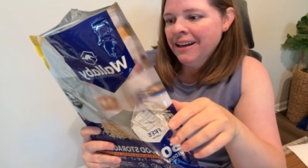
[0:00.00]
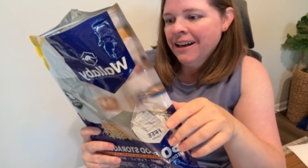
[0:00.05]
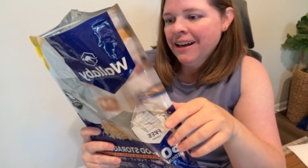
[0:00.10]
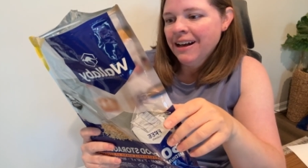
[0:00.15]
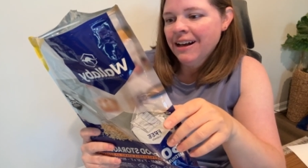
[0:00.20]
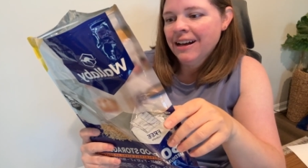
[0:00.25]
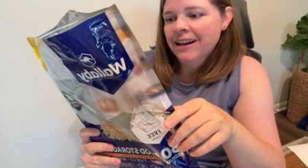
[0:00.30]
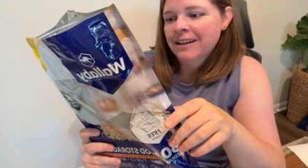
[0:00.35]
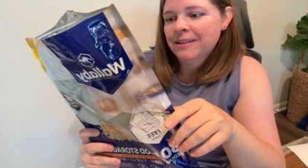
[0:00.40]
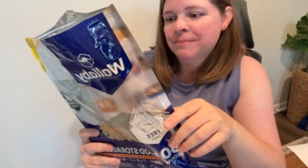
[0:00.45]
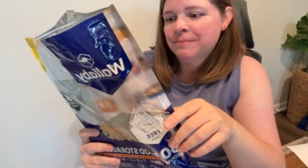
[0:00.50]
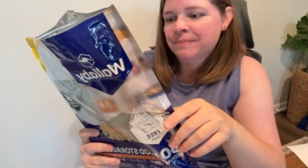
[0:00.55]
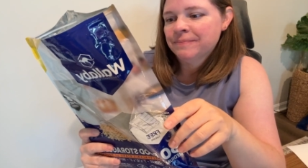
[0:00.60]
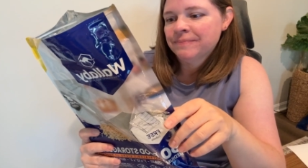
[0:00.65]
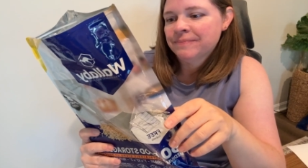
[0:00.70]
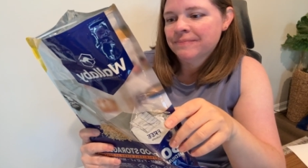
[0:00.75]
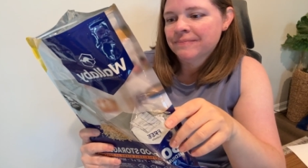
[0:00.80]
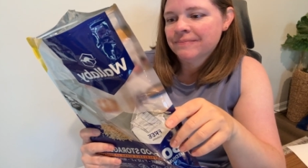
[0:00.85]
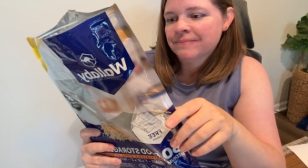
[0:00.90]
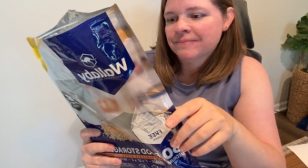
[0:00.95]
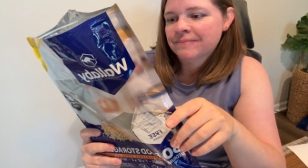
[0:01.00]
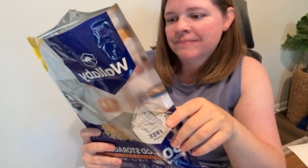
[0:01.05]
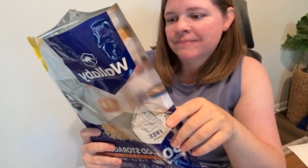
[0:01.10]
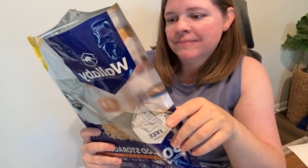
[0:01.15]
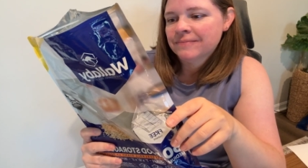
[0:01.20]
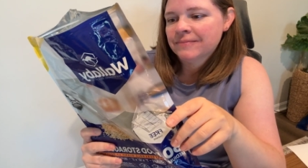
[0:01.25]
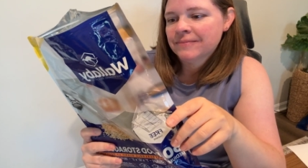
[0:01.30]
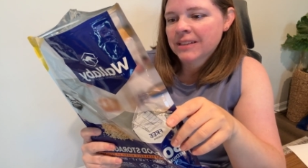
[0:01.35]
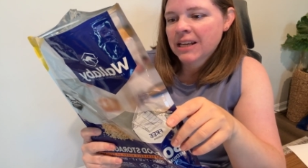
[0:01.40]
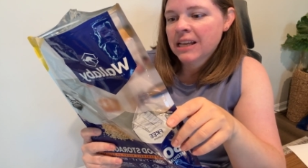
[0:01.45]

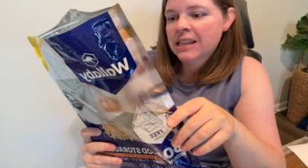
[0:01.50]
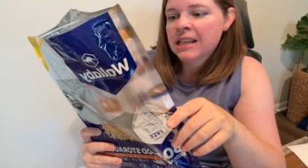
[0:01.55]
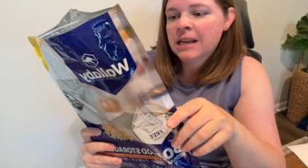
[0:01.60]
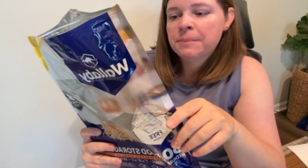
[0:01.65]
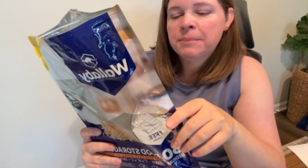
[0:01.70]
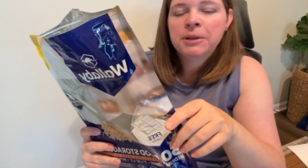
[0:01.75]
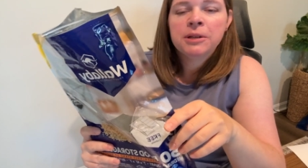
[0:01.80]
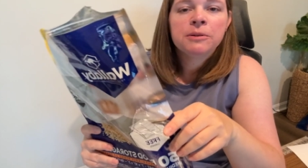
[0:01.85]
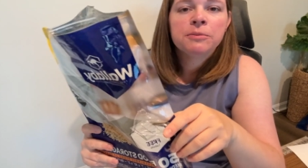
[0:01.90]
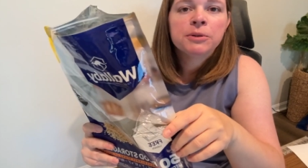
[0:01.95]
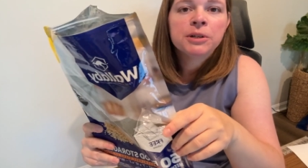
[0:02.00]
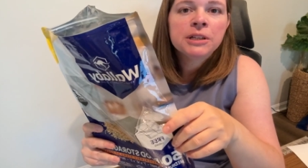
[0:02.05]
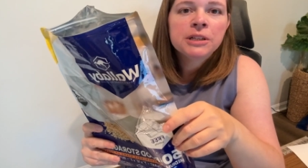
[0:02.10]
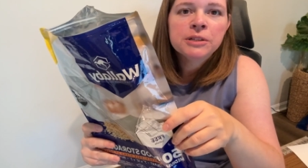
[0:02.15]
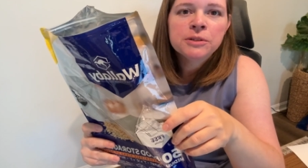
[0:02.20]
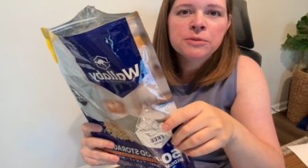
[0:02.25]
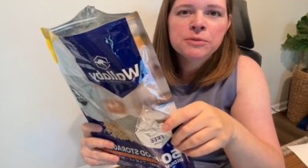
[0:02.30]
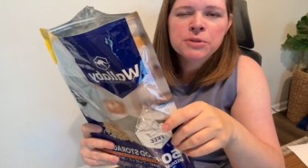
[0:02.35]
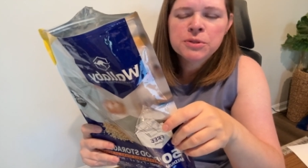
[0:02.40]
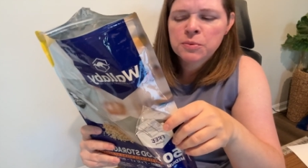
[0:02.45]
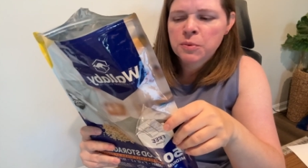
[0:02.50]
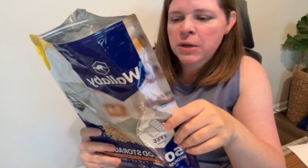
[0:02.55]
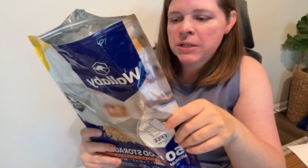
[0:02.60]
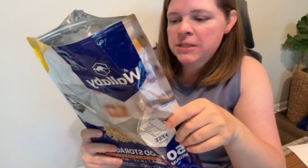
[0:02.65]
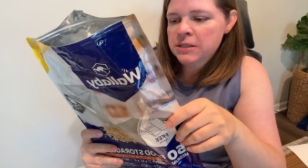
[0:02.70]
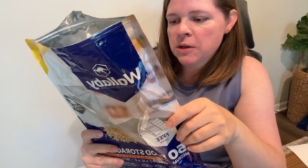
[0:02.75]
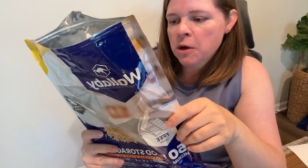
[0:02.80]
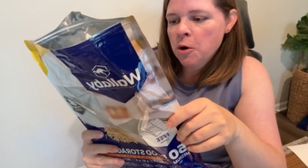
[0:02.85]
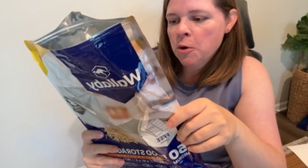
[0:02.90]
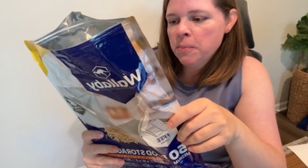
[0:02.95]
Can they be reused
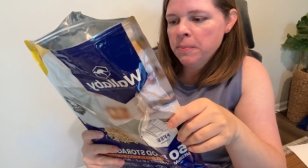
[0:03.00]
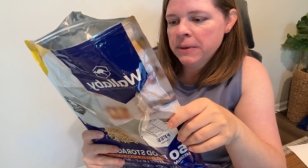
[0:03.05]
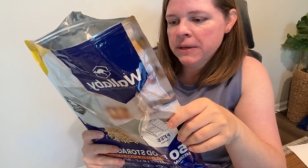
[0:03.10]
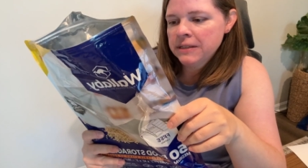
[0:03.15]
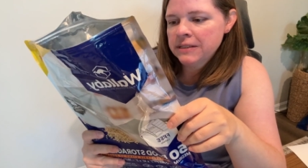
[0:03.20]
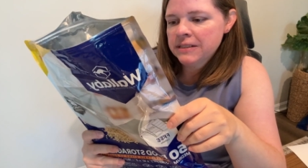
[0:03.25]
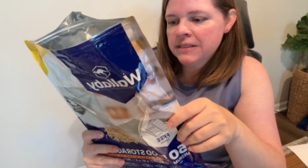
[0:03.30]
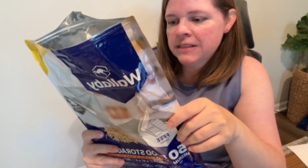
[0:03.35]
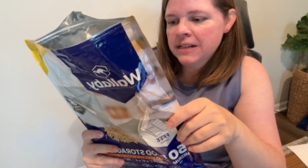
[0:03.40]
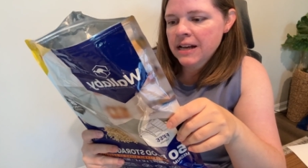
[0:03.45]
once opened?